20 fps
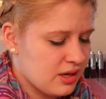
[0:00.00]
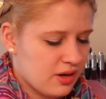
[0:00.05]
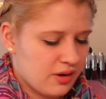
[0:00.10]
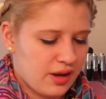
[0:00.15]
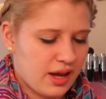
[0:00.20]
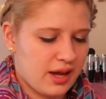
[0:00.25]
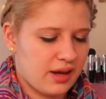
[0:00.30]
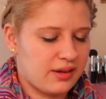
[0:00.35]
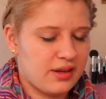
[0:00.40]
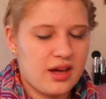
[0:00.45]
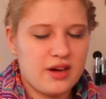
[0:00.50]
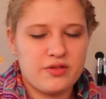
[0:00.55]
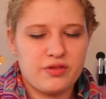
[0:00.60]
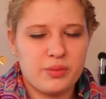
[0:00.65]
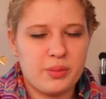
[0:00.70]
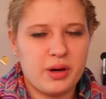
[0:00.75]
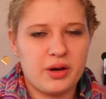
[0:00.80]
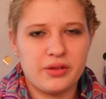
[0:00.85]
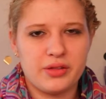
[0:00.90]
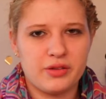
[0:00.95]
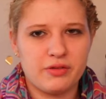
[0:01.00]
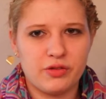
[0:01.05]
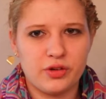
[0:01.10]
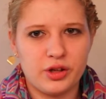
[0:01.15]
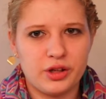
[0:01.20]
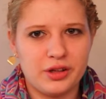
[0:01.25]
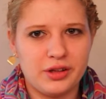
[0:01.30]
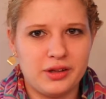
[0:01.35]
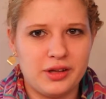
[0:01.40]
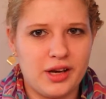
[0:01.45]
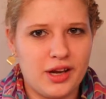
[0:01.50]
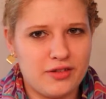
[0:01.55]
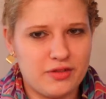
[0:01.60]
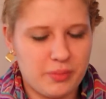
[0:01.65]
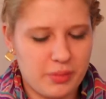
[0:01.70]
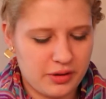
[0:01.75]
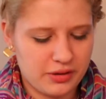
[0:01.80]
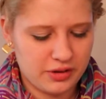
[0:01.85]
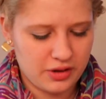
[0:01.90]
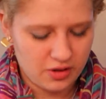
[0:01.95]
okay. Enough about the foot. Enough
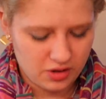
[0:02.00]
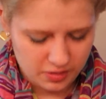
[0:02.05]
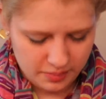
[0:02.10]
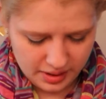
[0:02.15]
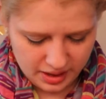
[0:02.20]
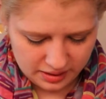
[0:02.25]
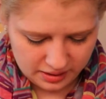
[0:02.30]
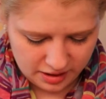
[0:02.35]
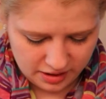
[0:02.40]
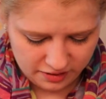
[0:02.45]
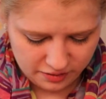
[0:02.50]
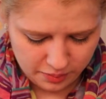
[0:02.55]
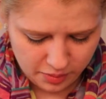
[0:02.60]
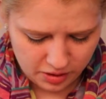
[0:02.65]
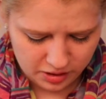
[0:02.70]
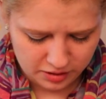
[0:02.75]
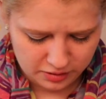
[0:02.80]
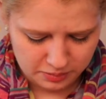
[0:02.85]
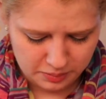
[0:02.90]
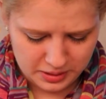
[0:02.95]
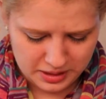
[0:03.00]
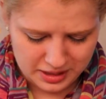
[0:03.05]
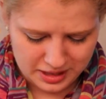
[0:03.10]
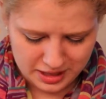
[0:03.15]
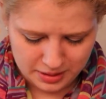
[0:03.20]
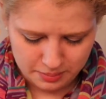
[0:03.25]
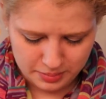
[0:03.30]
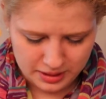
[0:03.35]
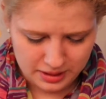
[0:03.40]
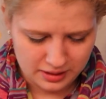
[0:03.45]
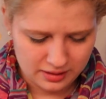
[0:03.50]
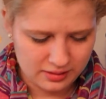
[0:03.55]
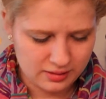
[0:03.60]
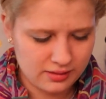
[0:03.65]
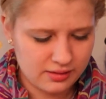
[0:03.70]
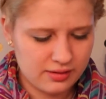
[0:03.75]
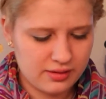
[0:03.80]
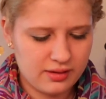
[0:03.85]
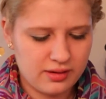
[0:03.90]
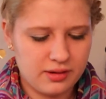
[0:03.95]
about the yoga mat. Enough about us being
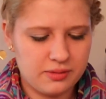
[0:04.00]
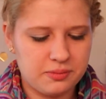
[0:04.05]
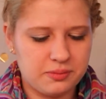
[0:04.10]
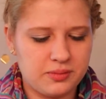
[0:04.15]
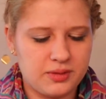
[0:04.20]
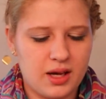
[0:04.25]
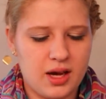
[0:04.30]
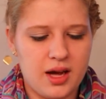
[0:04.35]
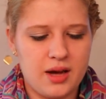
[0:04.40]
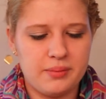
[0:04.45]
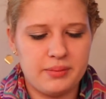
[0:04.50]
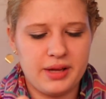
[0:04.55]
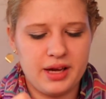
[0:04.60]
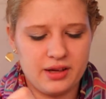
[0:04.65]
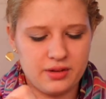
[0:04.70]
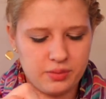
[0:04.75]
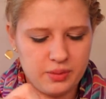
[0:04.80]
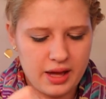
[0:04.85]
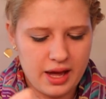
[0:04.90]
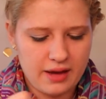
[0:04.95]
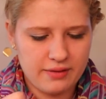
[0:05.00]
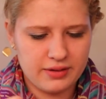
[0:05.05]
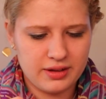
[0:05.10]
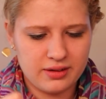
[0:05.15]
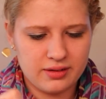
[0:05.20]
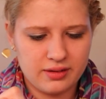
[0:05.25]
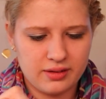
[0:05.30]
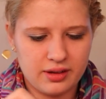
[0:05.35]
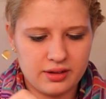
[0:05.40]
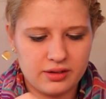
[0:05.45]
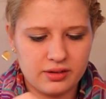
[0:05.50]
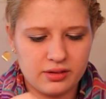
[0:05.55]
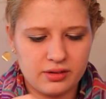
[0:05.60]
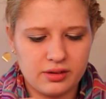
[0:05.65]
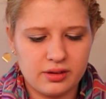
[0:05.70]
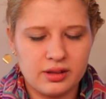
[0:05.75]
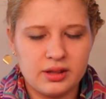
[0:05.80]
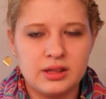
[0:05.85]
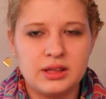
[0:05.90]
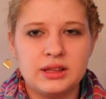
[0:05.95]
hippies. Next, we have these
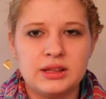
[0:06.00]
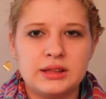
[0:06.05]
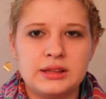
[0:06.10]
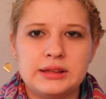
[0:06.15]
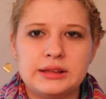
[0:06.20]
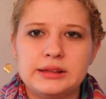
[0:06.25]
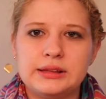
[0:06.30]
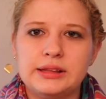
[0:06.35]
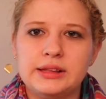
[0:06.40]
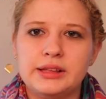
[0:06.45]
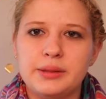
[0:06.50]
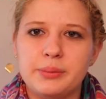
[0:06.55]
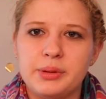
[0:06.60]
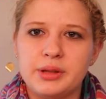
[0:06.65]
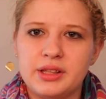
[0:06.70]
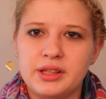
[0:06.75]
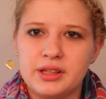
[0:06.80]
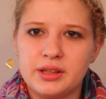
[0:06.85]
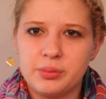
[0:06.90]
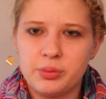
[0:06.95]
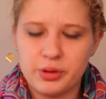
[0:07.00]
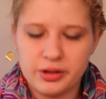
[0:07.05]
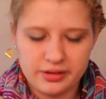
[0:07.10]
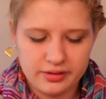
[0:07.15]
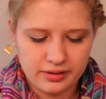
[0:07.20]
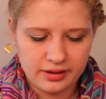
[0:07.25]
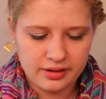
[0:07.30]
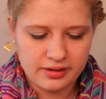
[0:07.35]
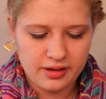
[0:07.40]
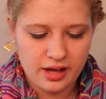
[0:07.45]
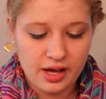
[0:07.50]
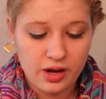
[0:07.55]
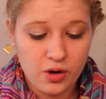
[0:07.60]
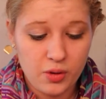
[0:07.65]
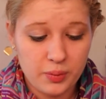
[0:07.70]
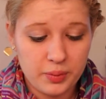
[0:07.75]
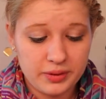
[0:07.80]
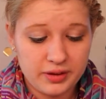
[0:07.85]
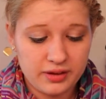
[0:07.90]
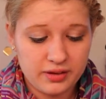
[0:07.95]
little itty bitty bracelets. I
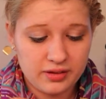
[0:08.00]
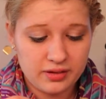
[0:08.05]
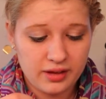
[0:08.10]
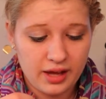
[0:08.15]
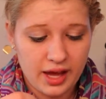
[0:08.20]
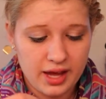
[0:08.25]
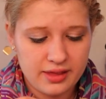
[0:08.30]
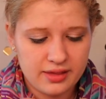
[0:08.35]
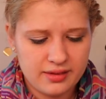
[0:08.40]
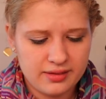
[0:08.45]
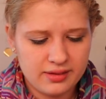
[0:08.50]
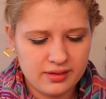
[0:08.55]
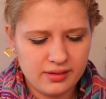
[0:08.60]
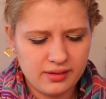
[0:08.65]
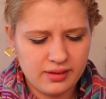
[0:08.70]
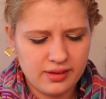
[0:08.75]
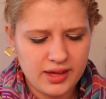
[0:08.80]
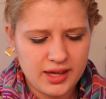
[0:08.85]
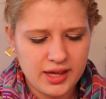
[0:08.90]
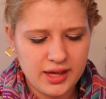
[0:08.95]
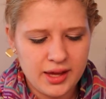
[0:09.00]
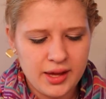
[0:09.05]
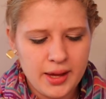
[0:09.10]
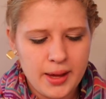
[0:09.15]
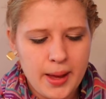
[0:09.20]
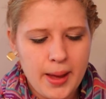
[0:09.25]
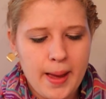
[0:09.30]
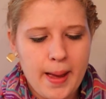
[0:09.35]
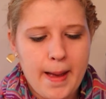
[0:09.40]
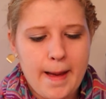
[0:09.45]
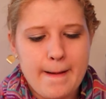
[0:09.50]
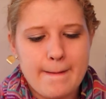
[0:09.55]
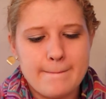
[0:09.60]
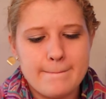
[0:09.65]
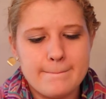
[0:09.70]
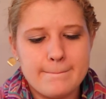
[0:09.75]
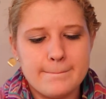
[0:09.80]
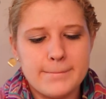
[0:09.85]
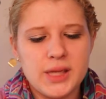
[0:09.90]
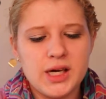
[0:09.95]
open this, and this is the
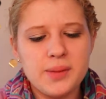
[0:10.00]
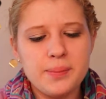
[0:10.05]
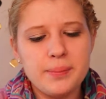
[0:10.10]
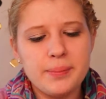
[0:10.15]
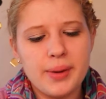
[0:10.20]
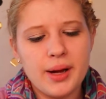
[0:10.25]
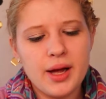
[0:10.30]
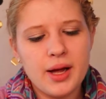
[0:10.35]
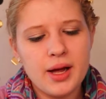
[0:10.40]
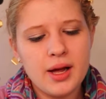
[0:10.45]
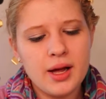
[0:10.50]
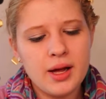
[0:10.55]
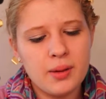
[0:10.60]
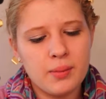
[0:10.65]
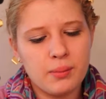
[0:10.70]
Bumba